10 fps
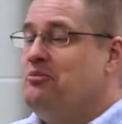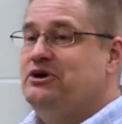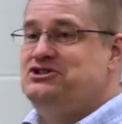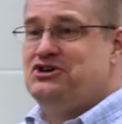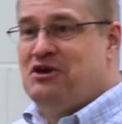
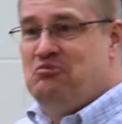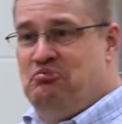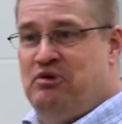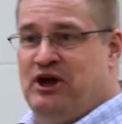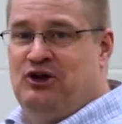but you can
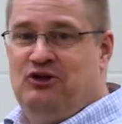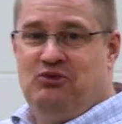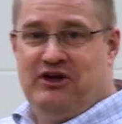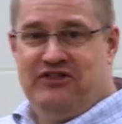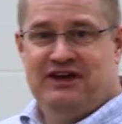build
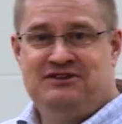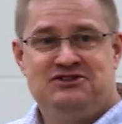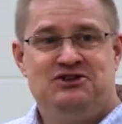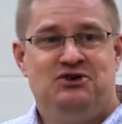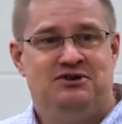within
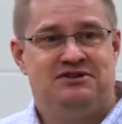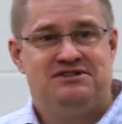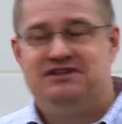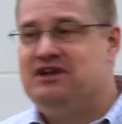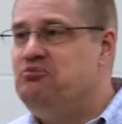
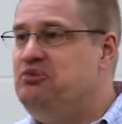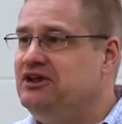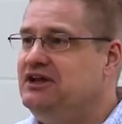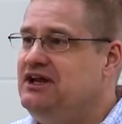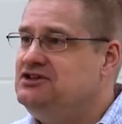students the
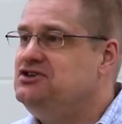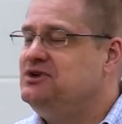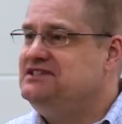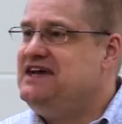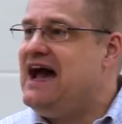ability to
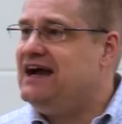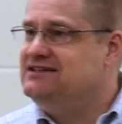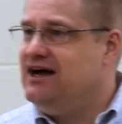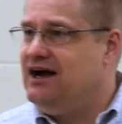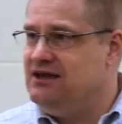attack
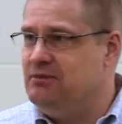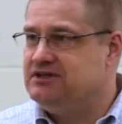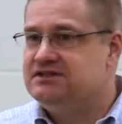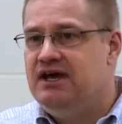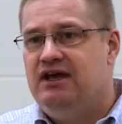
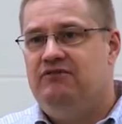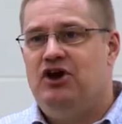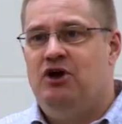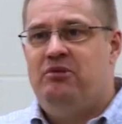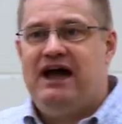documents. If you
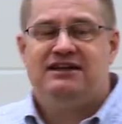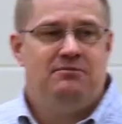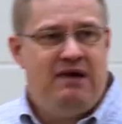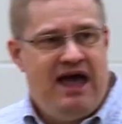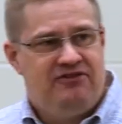go back to
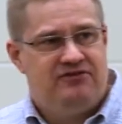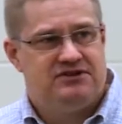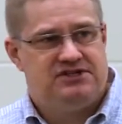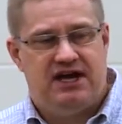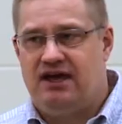math for
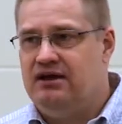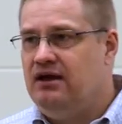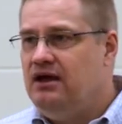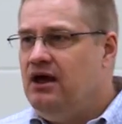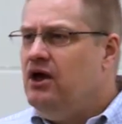a second,
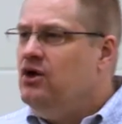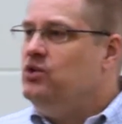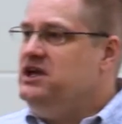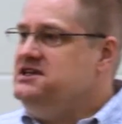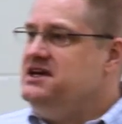
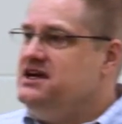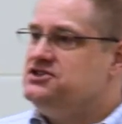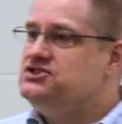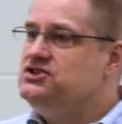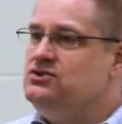we
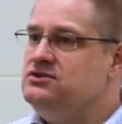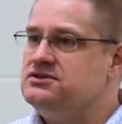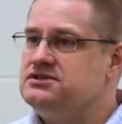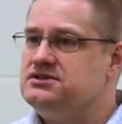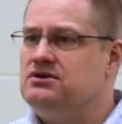teach
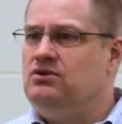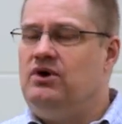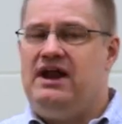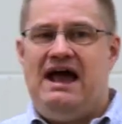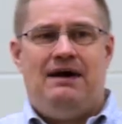students
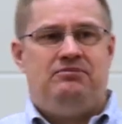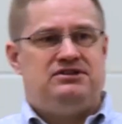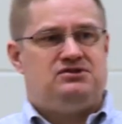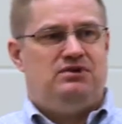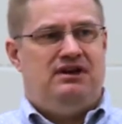what
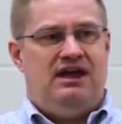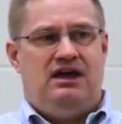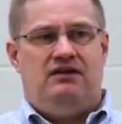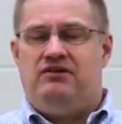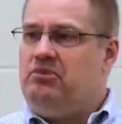happens when
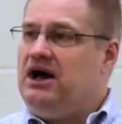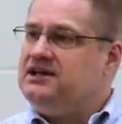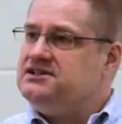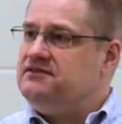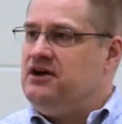negative and
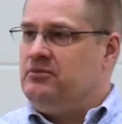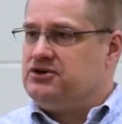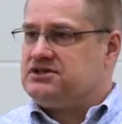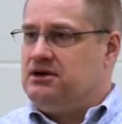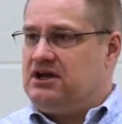positive
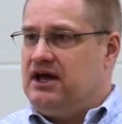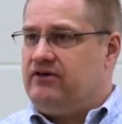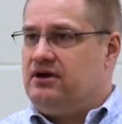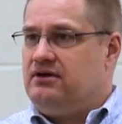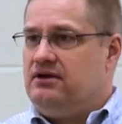numbers come
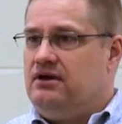together.